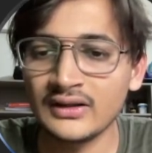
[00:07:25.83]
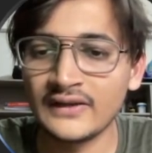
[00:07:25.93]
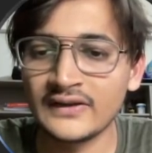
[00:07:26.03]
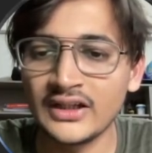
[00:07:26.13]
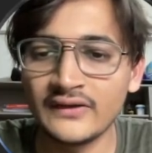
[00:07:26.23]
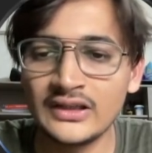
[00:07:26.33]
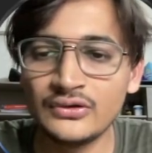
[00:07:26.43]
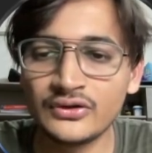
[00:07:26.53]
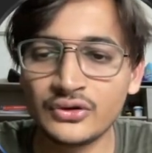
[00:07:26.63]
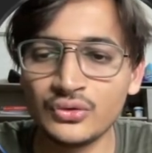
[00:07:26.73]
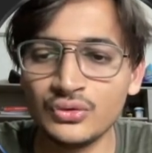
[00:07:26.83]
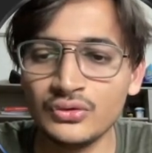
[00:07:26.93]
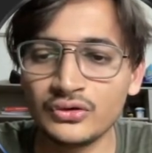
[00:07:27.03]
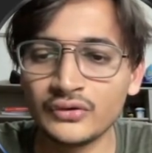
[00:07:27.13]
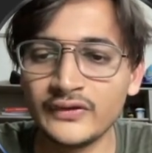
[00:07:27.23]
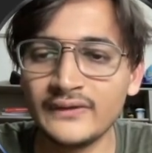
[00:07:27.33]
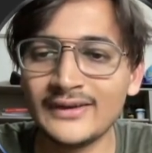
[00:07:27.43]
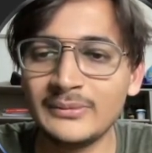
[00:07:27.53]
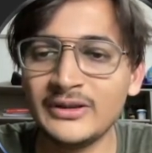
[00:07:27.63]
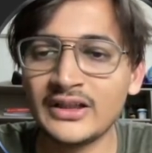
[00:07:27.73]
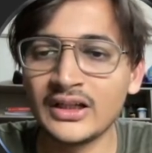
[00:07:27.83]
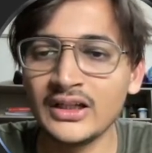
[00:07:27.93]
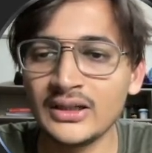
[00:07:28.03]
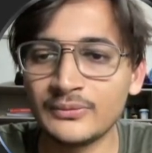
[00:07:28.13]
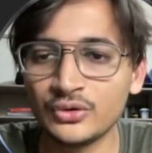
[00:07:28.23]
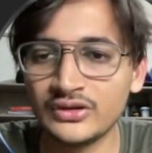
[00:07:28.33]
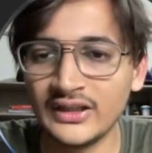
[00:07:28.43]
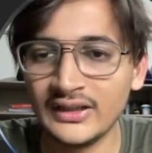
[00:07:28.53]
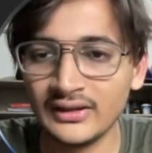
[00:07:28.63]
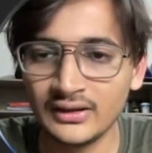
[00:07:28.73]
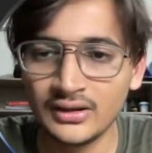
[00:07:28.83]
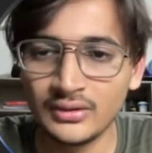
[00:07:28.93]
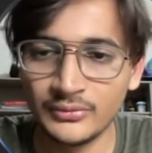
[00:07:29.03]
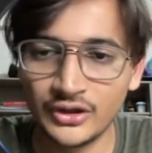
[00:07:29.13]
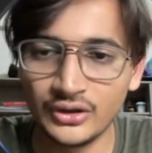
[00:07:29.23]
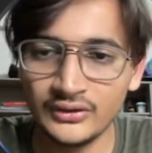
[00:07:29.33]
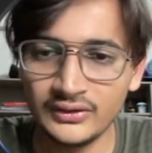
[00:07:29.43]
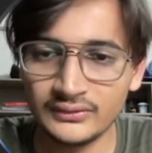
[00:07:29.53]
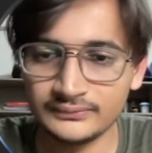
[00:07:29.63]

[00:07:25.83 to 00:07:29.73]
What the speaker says: as k value is 2, so we will be running up to 3, because